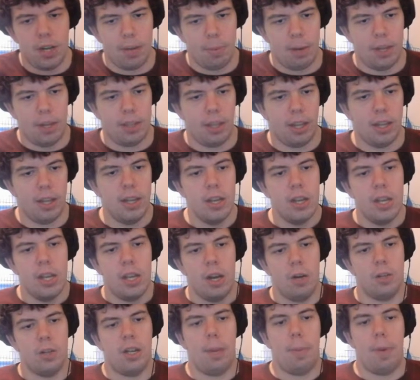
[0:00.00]
about anything,
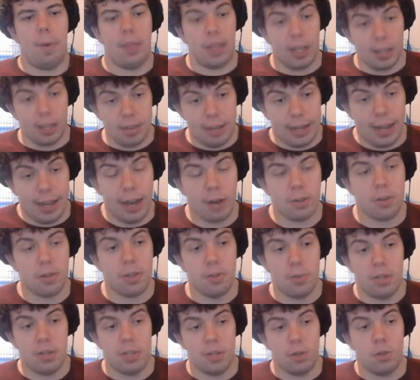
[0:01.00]
I'll talk about the character that
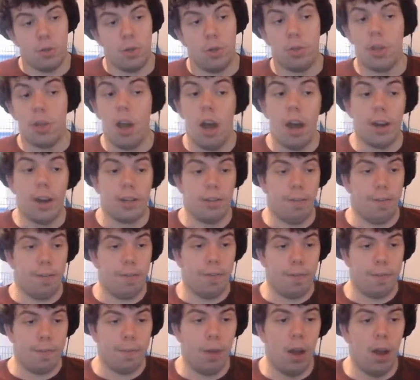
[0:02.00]
was introduced, Octave.
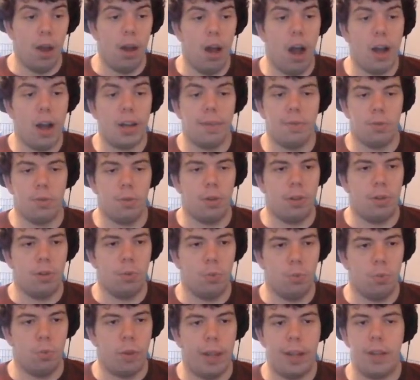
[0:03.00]
Octave's really
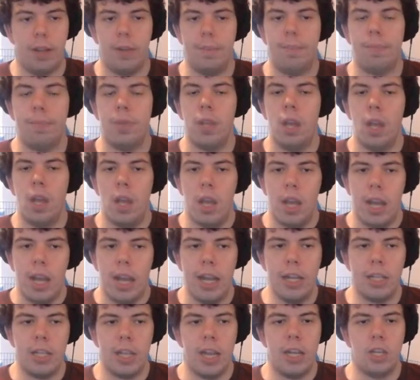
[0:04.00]
like
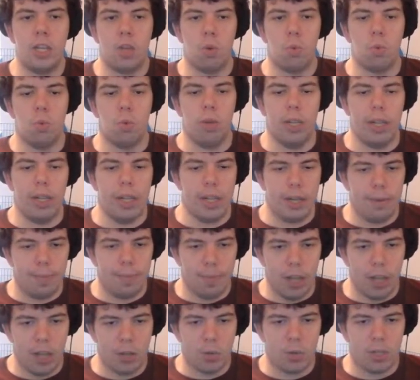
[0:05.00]
he's a really
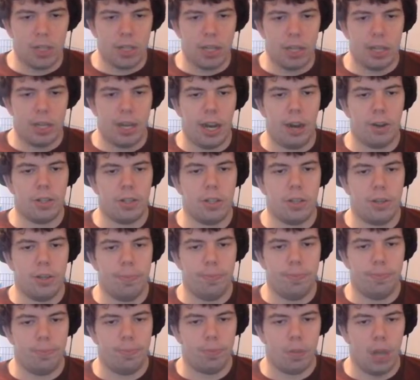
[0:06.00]
interesting
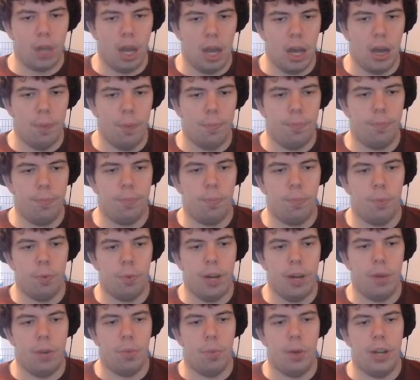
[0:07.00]
character
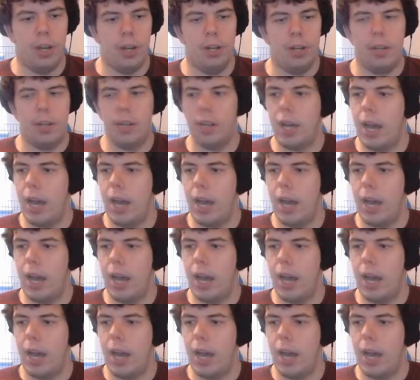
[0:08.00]
when